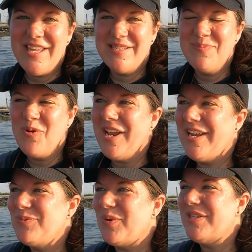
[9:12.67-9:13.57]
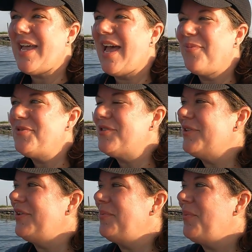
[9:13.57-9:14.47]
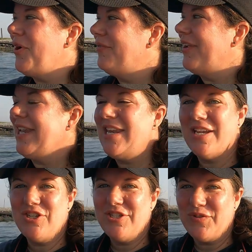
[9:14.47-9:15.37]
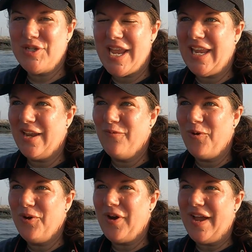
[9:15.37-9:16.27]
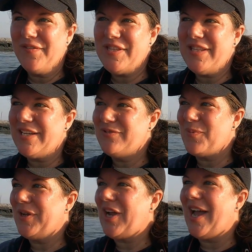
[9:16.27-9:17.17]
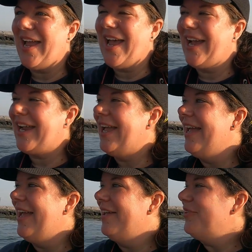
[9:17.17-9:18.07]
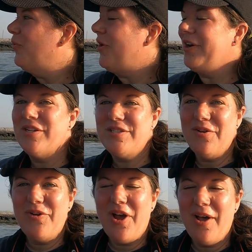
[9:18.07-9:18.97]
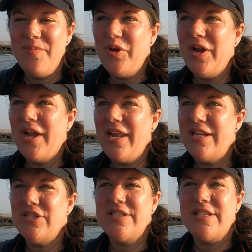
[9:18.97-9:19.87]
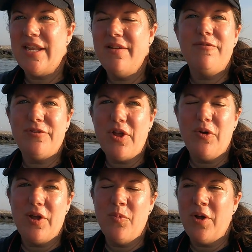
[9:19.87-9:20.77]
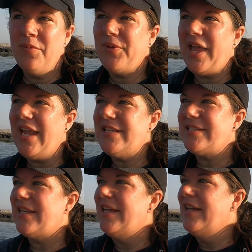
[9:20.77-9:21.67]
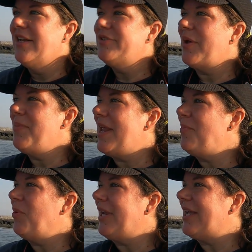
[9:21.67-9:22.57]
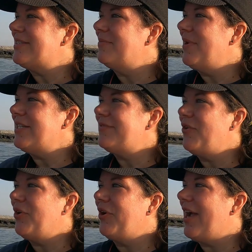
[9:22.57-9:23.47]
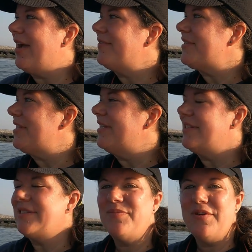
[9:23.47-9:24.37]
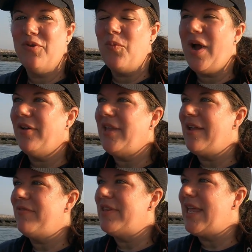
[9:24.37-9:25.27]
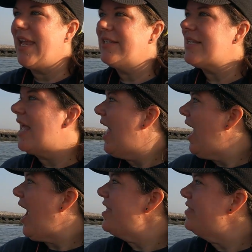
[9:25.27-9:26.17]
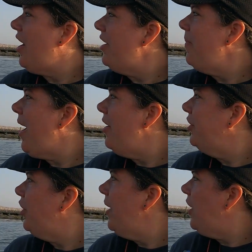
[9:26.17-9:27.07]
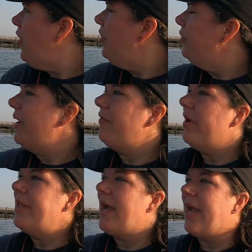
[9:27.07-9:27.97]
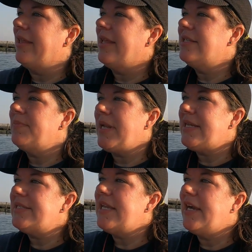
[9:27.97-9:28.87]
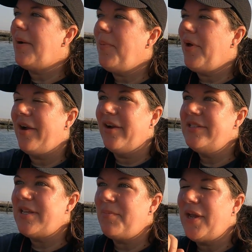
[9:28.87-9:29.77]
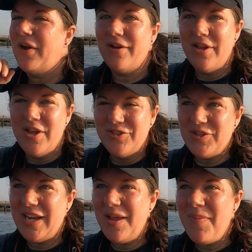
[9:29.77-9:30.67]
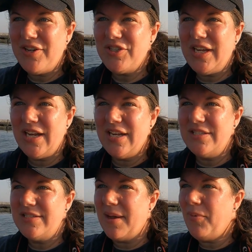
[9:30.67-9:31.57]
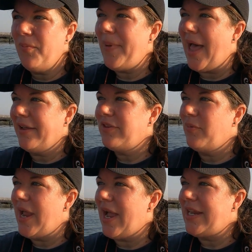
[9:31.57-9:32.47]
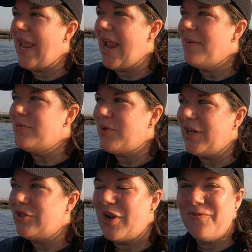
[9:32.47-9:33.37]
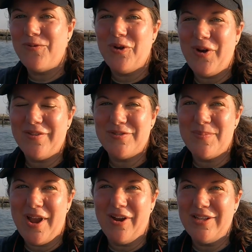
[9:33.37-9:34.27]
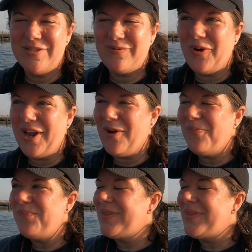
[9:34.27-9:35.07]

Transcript: of these mornings where it's absolutely perfect conditions for taking photographs and things from the kayak. The water is so calm, you can kind of just sit and float in one place. So I've been able to get some nice photographs and some different wildlife and things. I thought about going all the way around the islands, but I see a couple herons up here. So I think I'm actually gonna double back the way I came so I can try to photograph some herons for you.